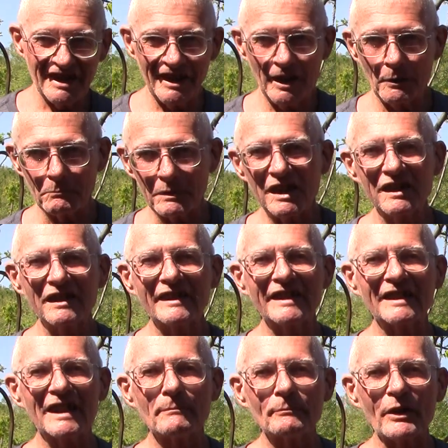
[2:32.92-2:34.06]
to help clean
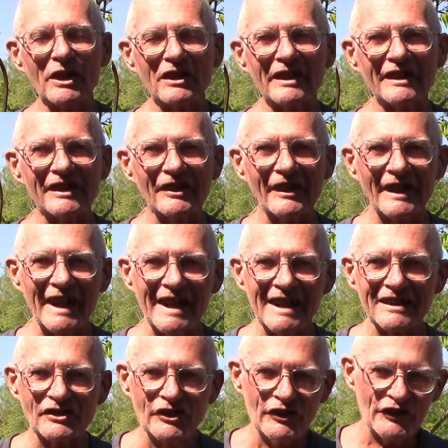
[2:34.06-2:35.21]
up the liquor and
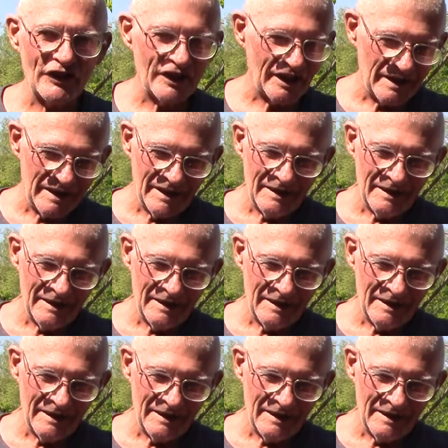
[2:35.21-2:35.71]
add to the